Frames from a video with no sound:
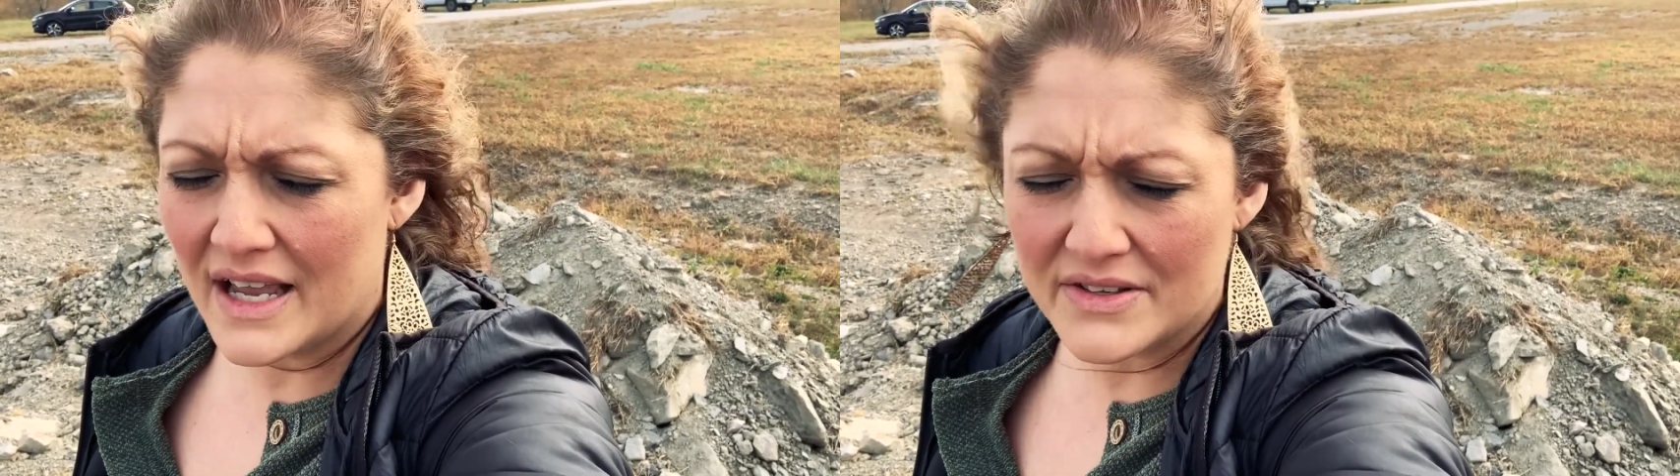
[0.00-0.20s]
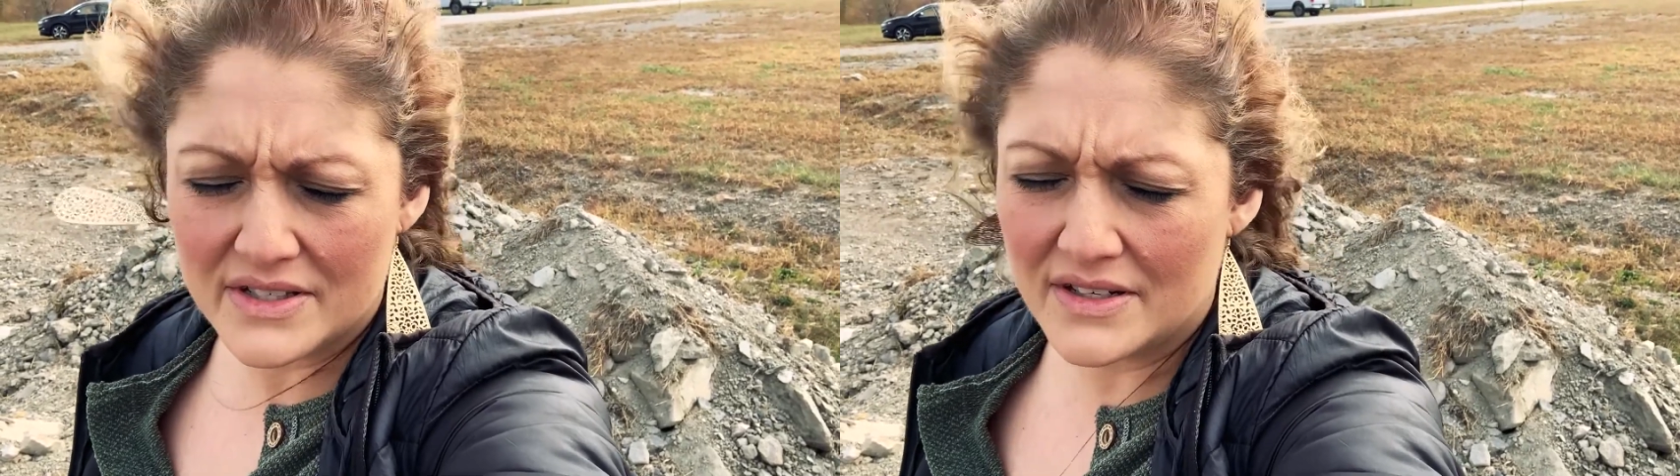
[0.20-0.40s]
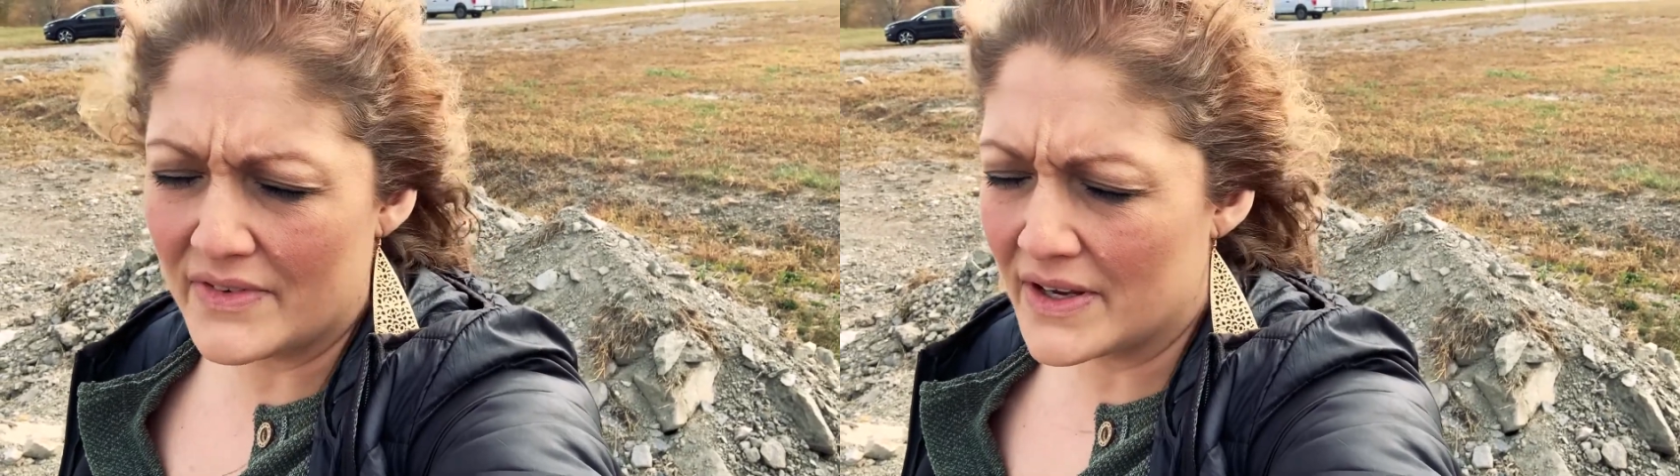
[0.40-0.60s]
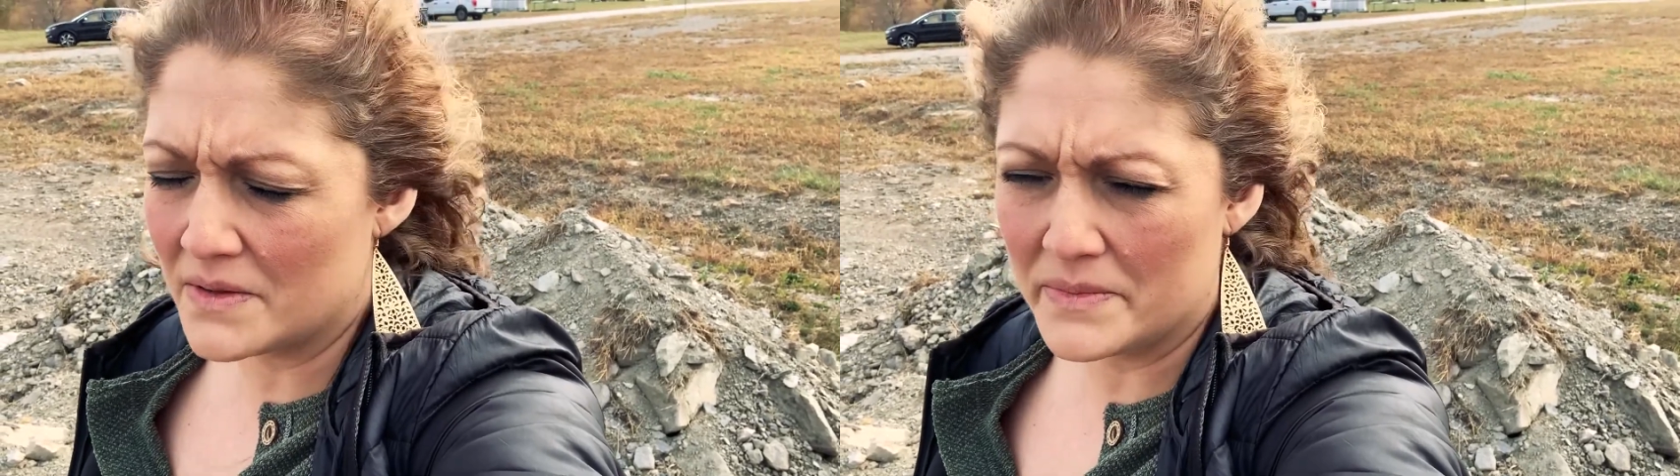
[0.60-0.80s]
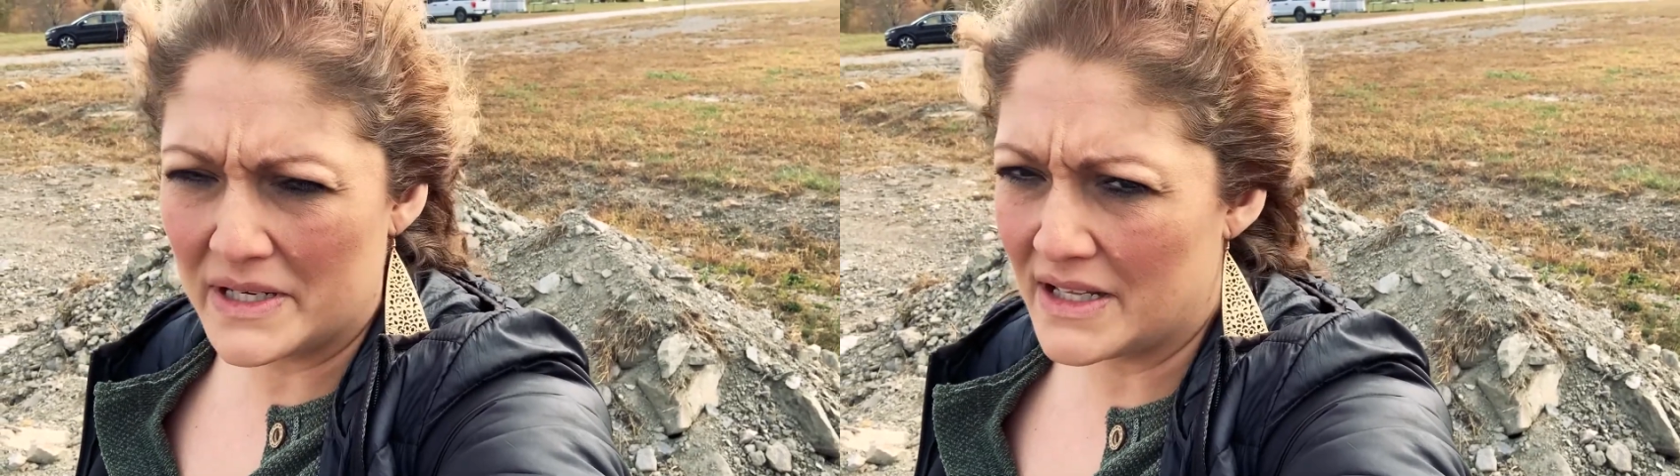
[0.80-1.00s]
Housing
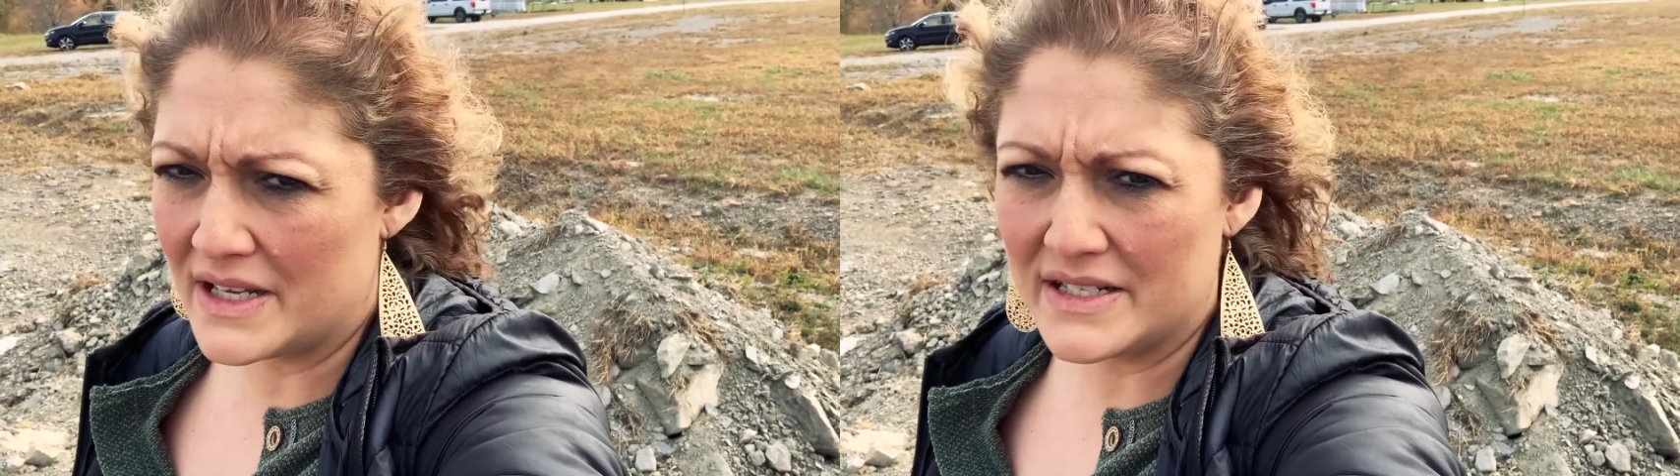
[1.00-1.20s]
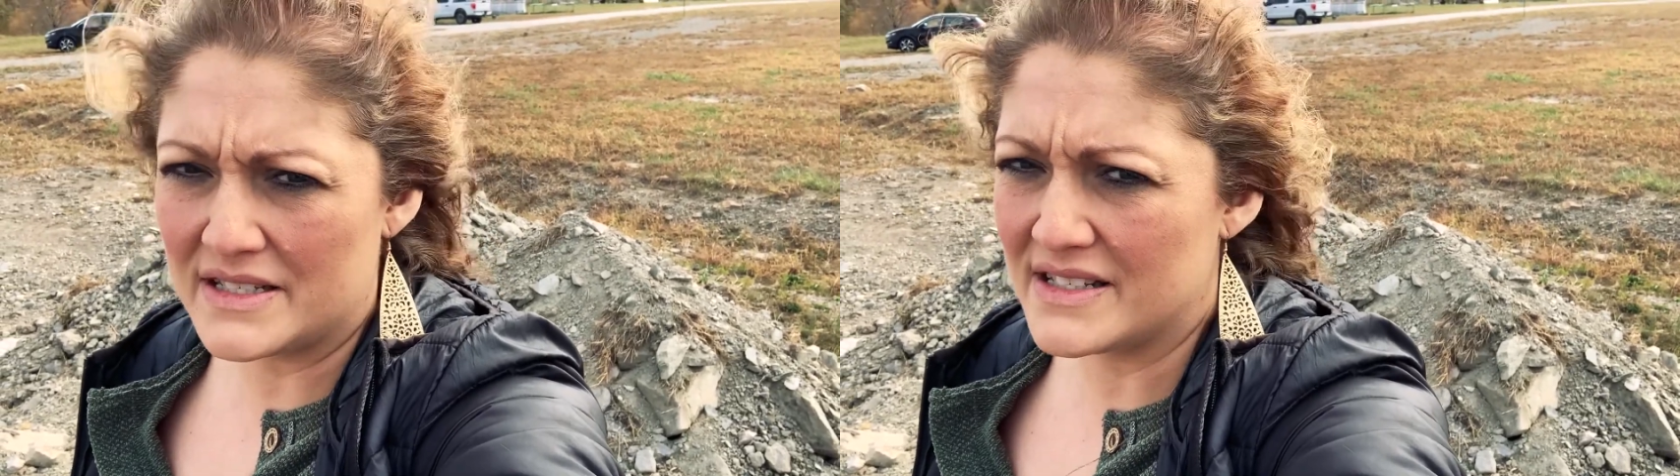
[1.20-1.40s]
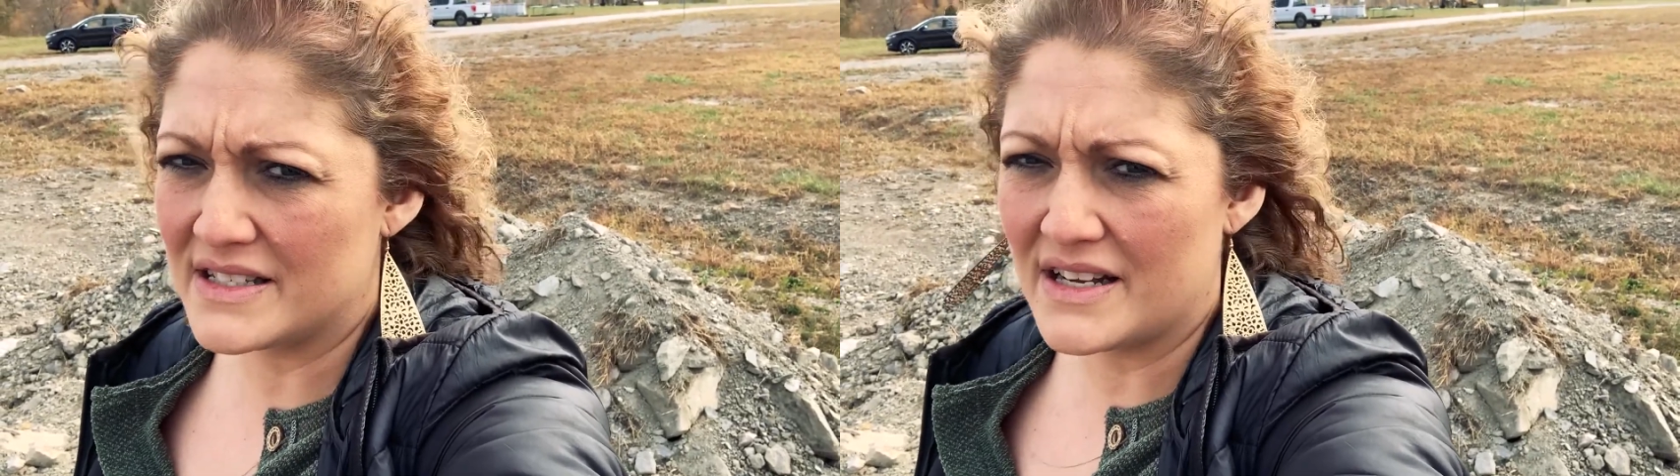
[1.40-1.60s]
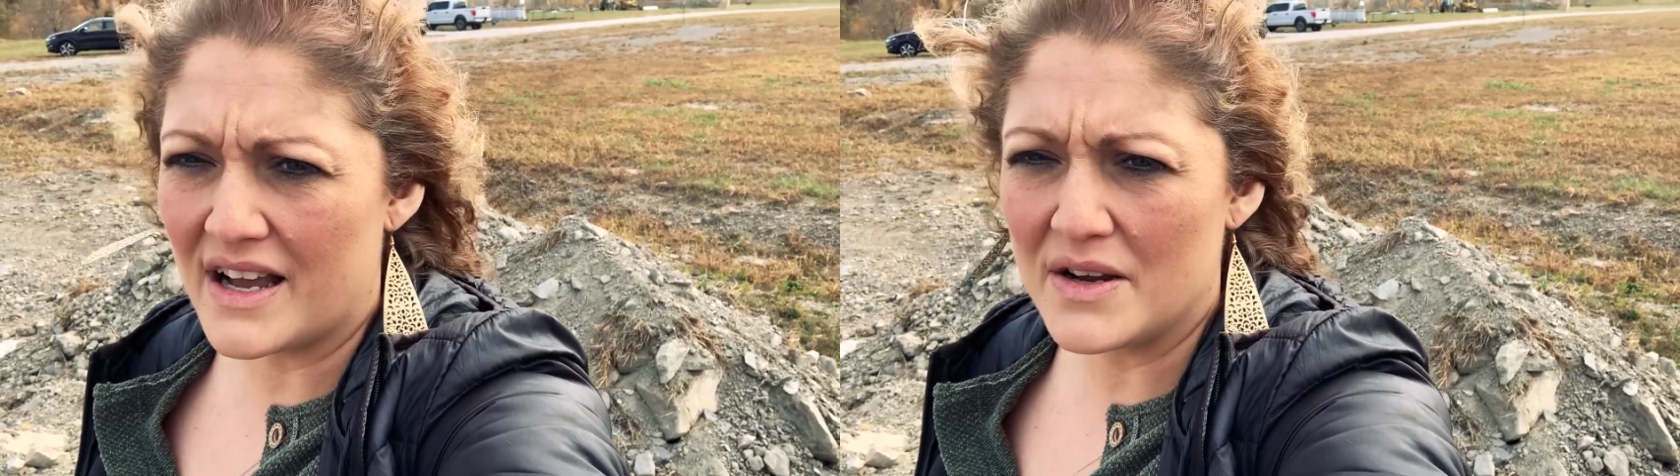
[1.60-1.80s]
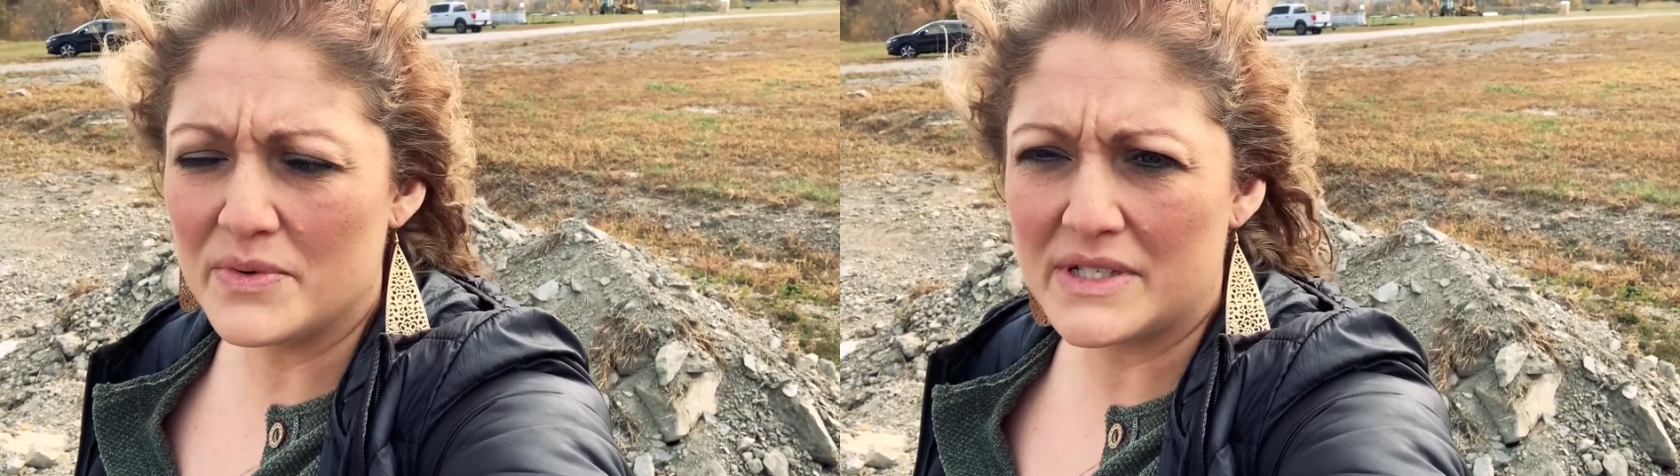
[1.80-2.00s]
Development Alliance does
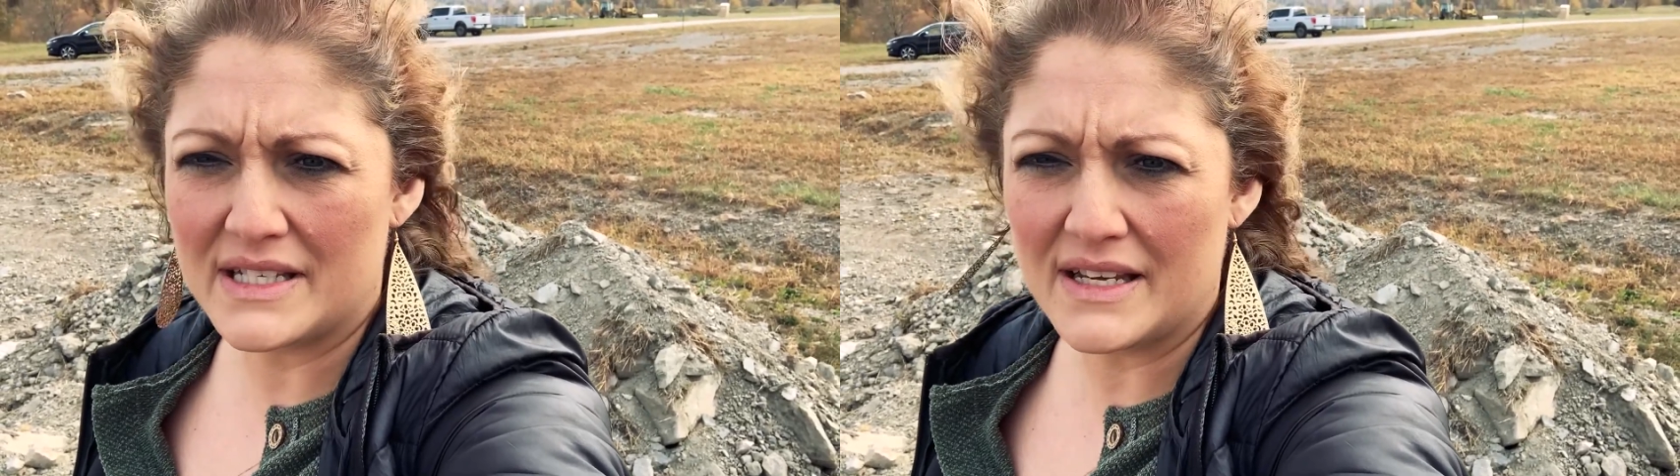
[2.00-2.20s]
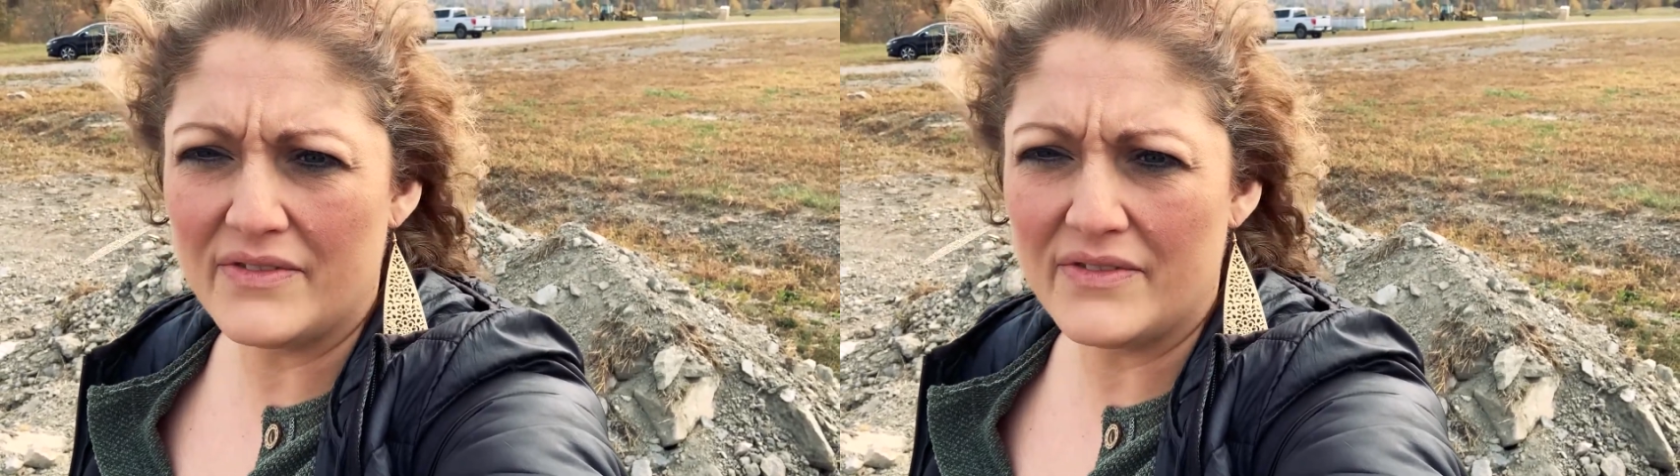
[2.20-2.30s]
not receive